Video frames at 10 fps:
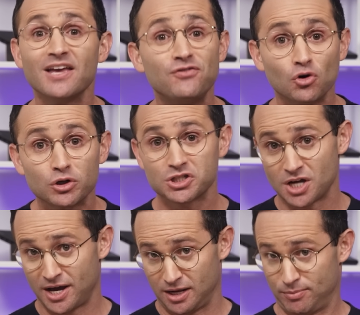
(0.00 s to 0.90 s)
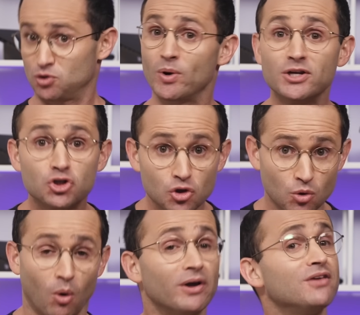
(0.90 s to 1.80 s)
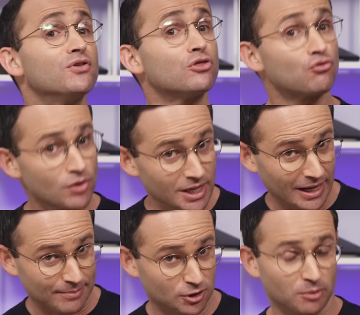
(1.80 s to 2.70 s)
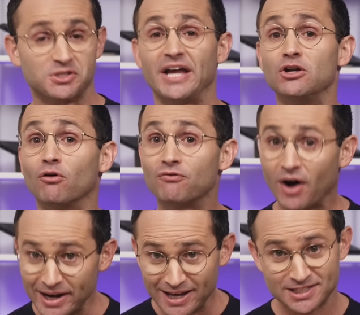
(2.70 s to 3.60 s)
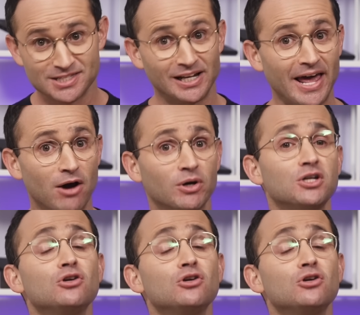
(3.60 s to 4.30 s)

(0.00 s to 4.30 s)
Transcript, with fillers: if you're deciding between two or even three laptops and your finances allow it,